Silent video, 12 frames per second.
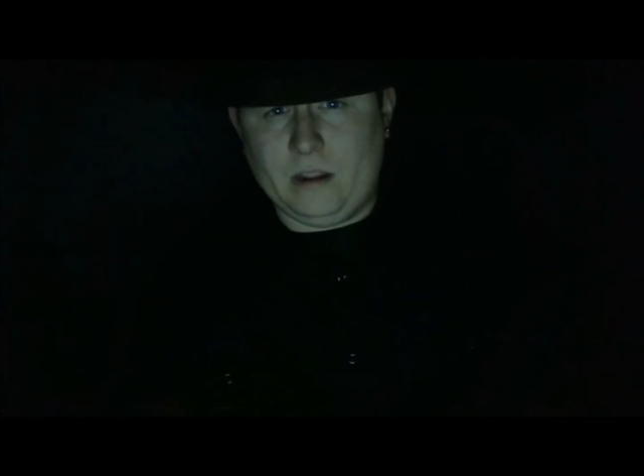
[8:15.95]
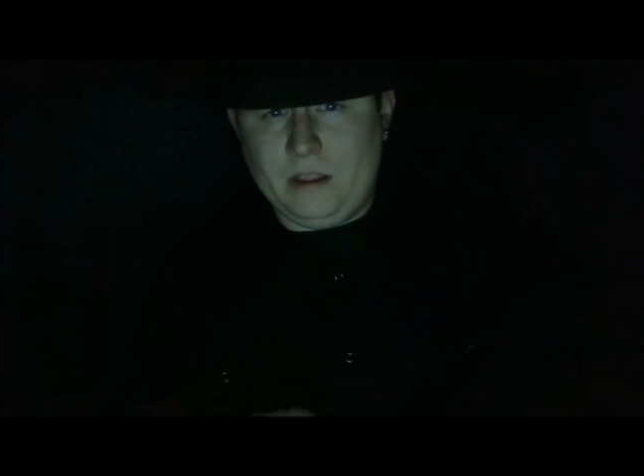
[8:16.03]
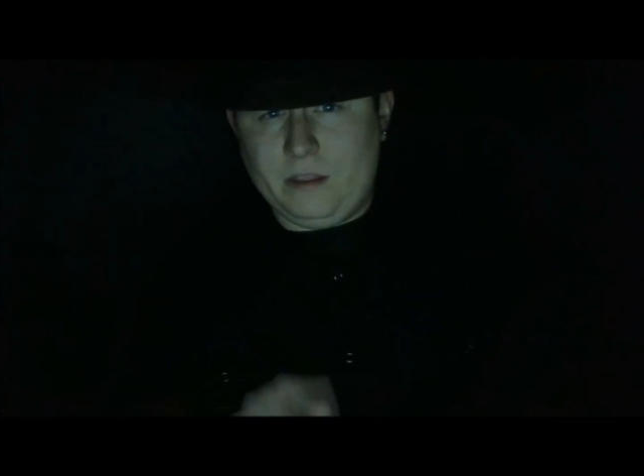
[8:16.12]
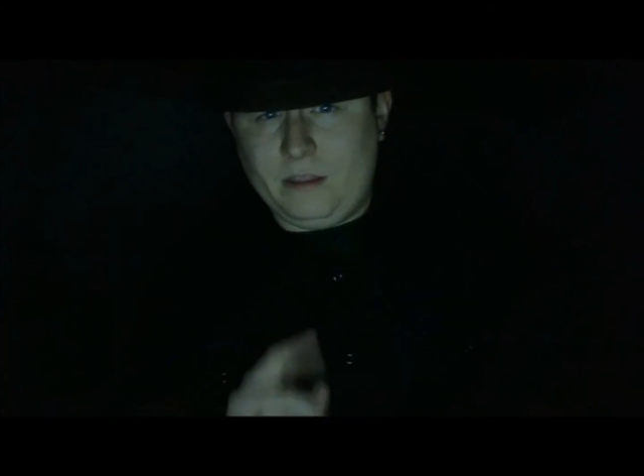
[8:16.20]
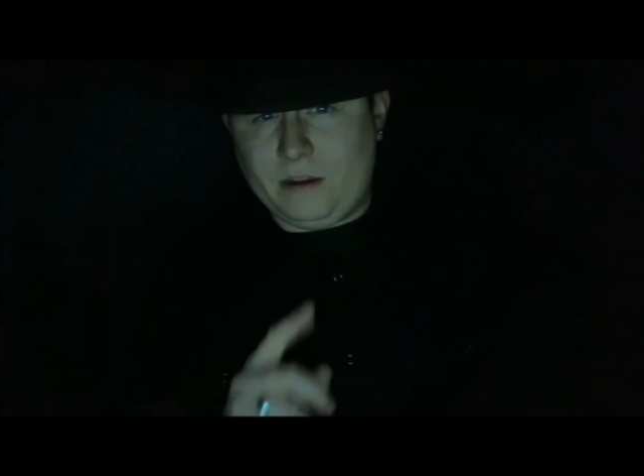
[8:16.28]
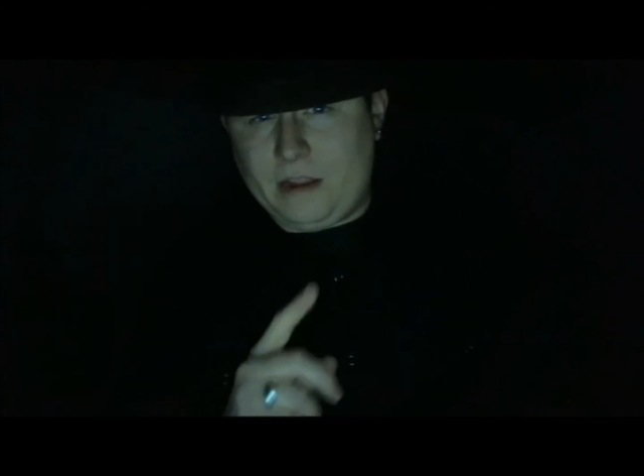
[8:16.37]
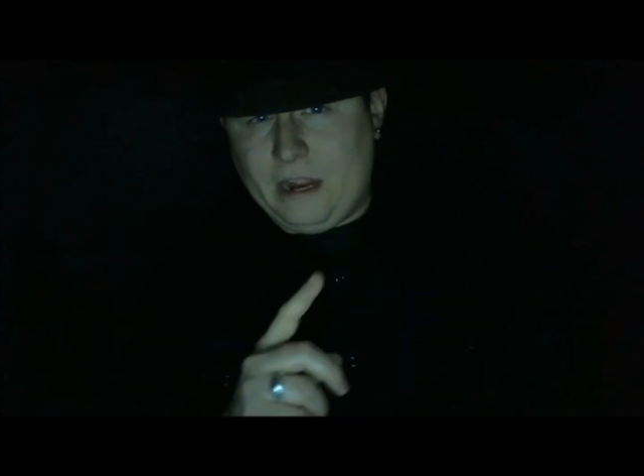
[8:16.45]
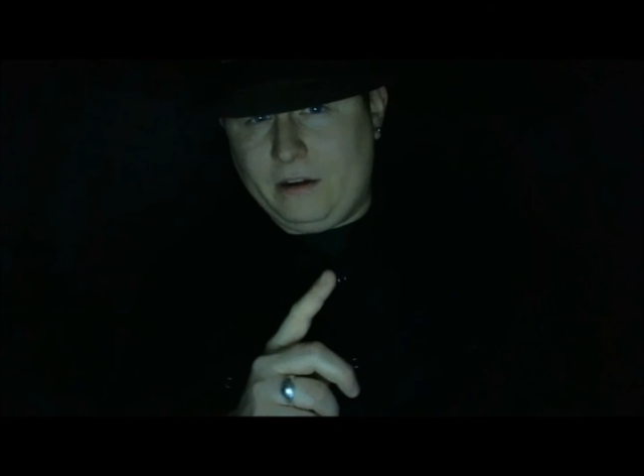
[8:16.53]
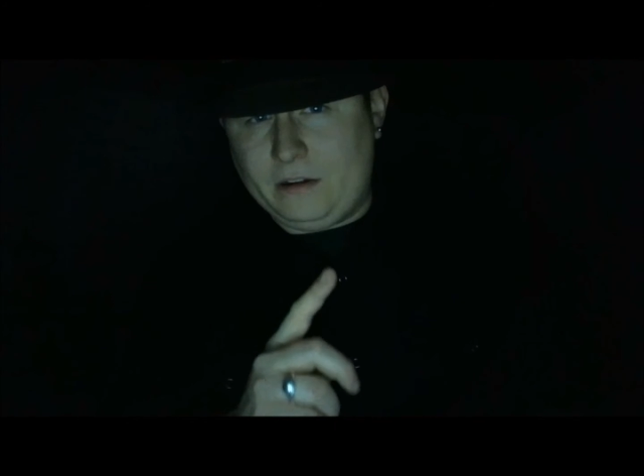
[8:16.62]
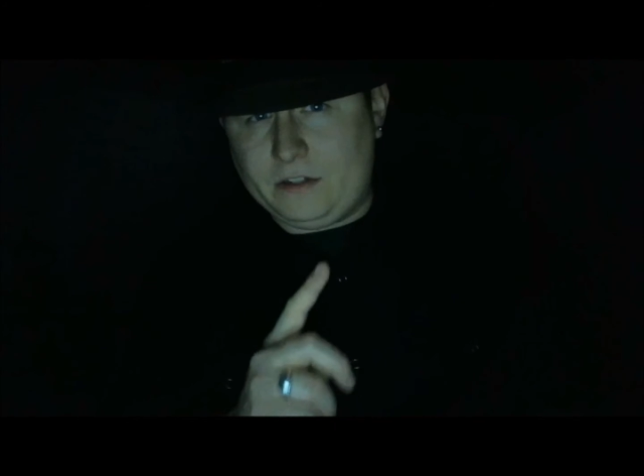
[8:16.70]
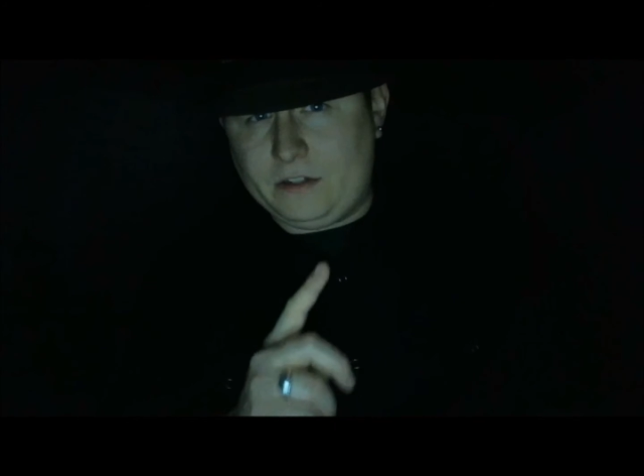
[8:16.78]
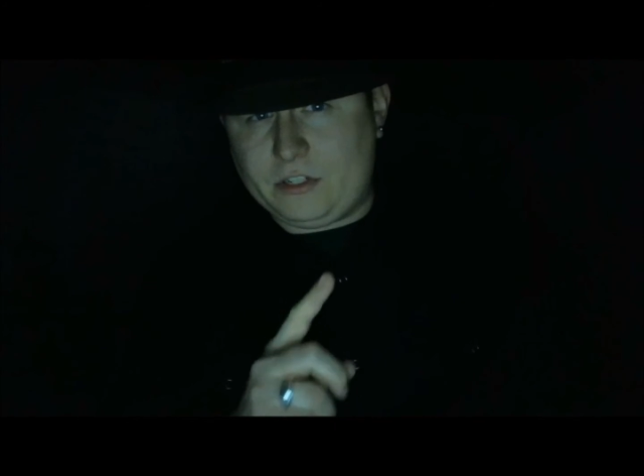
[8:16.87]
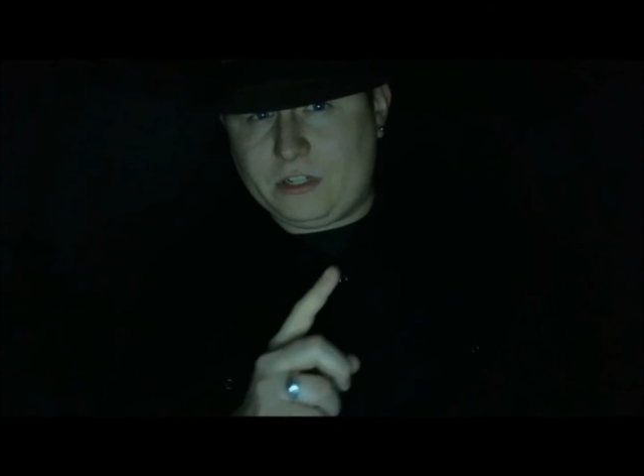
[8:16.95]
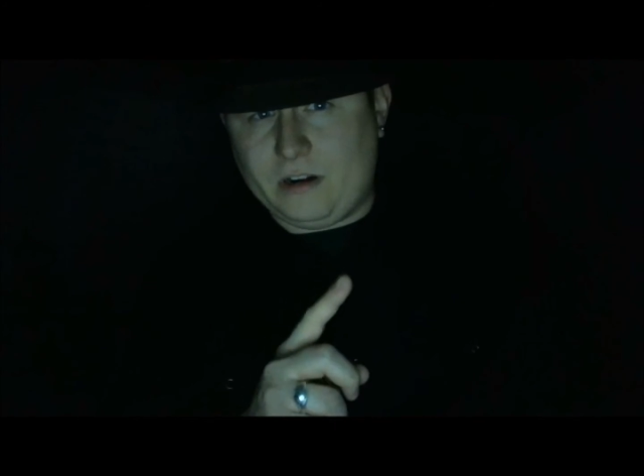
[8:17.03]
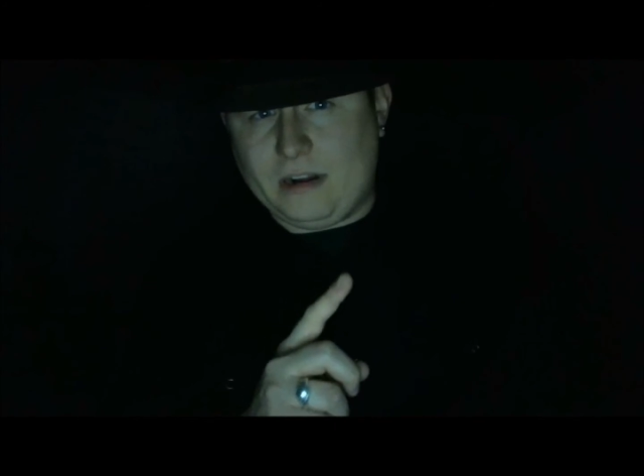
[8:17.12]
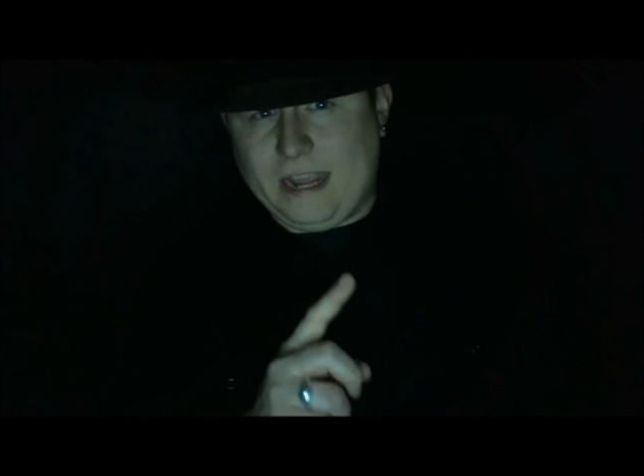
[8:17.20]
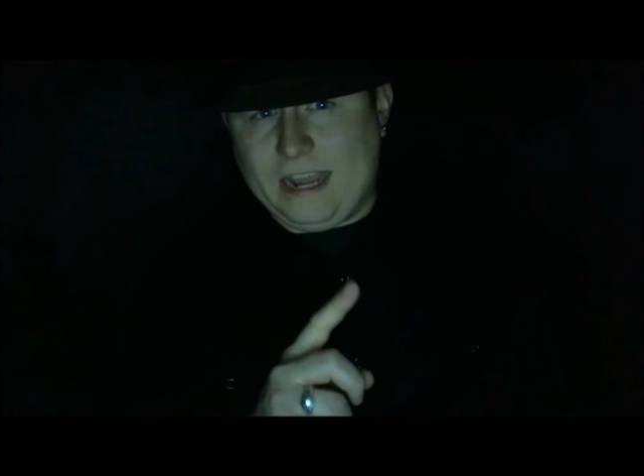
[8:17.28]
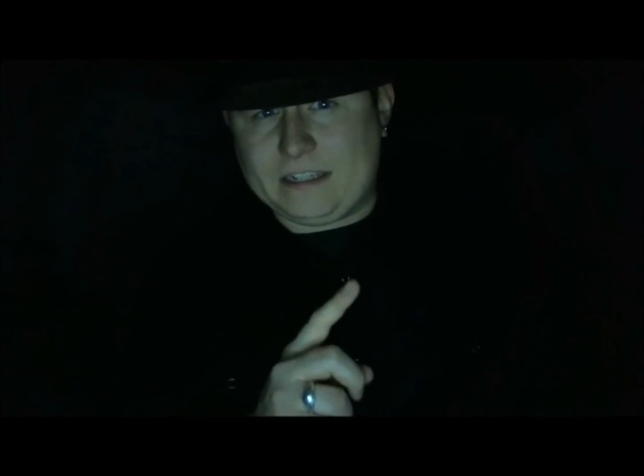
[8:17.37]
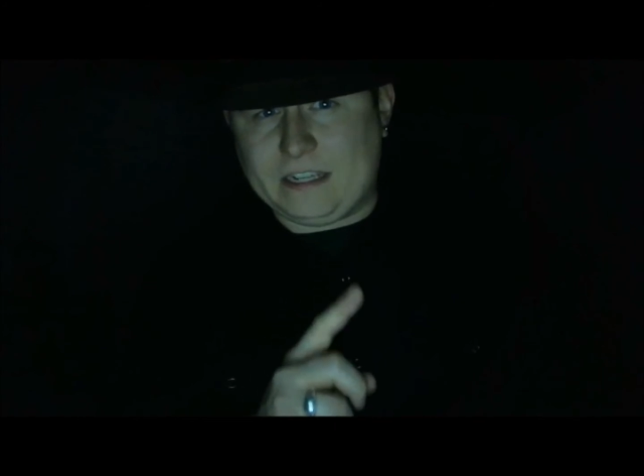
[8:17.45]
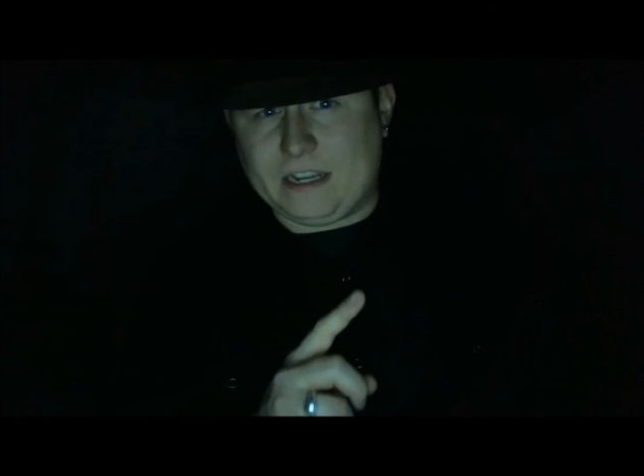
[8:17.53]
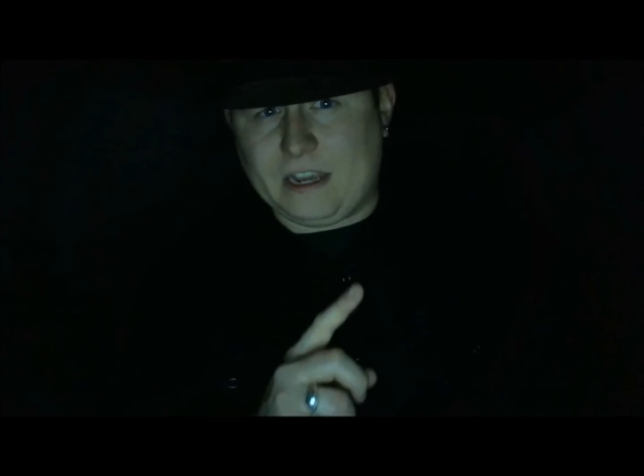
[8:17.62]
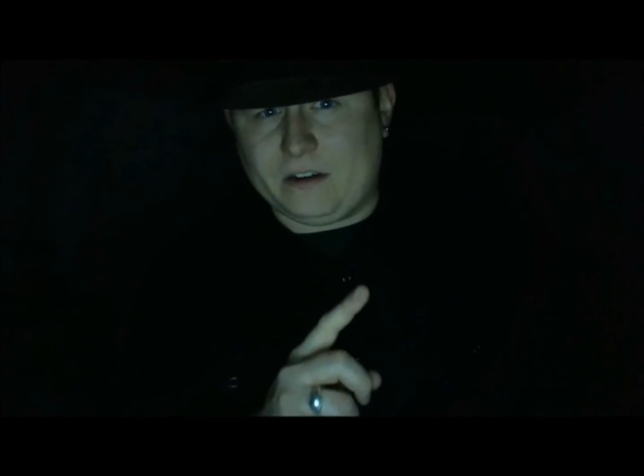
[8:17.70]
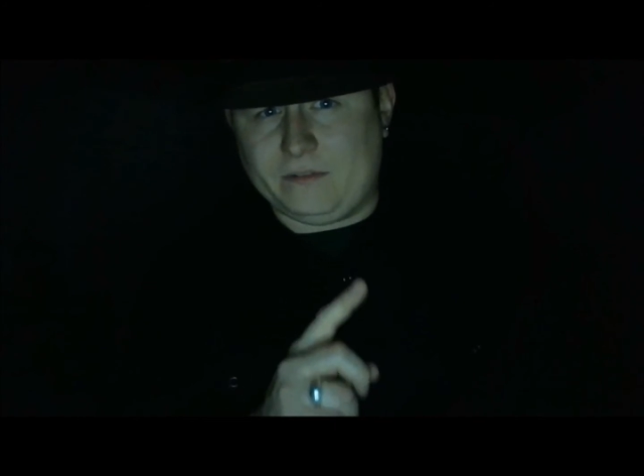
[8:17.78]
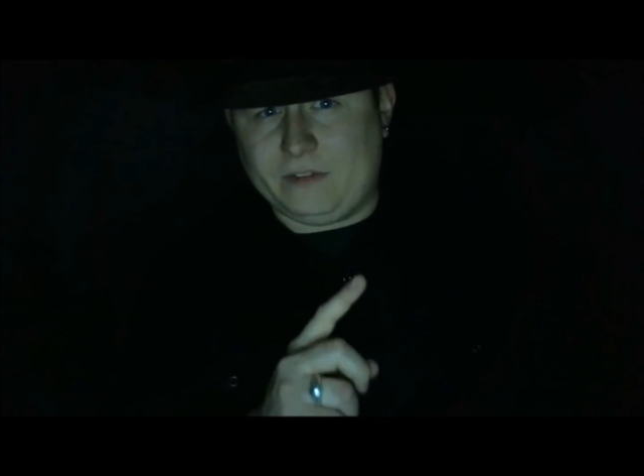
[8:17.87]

the characters start acting out of